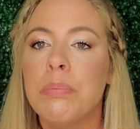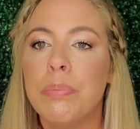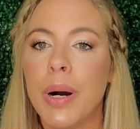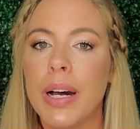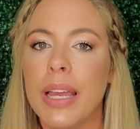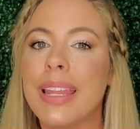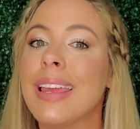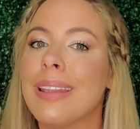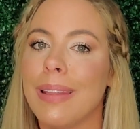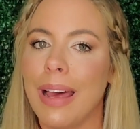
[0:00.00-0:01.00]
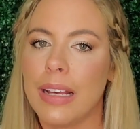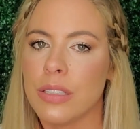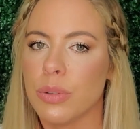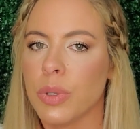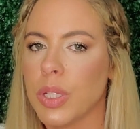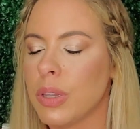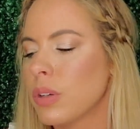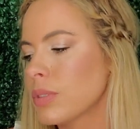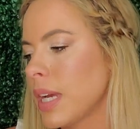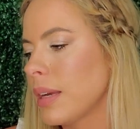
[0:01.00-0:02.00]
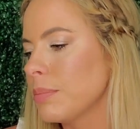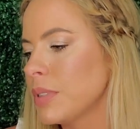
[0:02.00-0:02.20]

but it lasts a really long time.